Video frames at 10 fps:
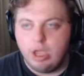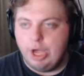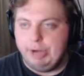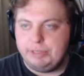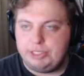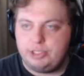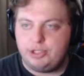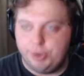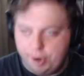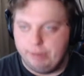hosts
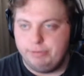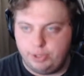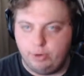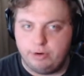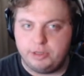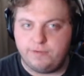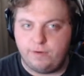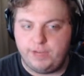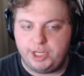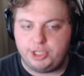her own tours for
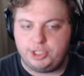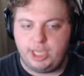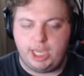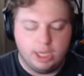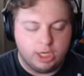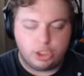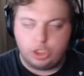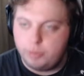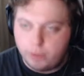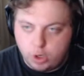VGC.
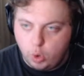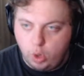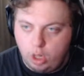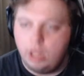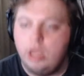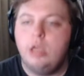Super cool.